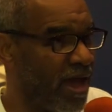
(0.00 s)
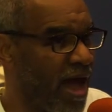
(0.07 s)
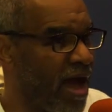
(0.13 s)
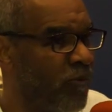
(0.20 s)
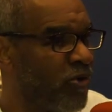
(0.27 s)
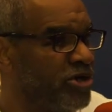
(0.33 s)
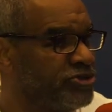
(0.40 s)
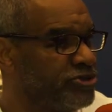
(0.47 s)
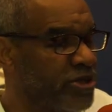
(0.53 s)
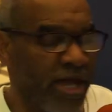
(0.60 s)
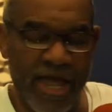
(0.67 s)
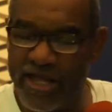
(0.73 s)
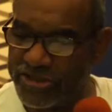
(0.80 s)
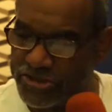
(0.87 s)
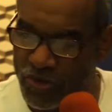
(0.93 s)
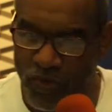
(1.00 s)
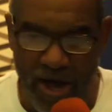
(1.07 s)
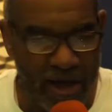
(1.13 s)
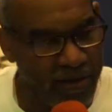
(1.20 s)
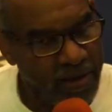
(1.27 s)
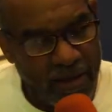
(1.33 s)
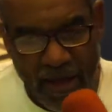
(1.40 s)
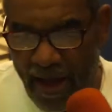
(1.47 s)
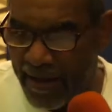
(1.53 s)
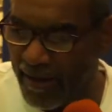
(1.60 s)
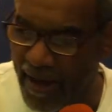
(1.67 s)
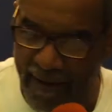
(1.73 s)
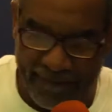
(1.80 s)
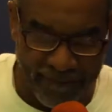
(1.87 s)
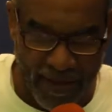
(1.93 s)
I want you, and so I, I,
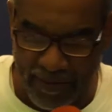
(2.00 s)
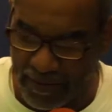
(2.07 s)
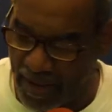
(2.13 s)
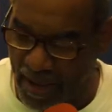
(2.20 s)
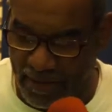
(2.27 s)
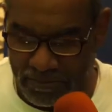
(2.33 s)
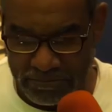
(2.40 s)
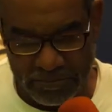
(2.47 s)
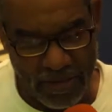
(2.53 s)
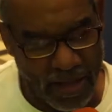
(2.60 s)
I, I,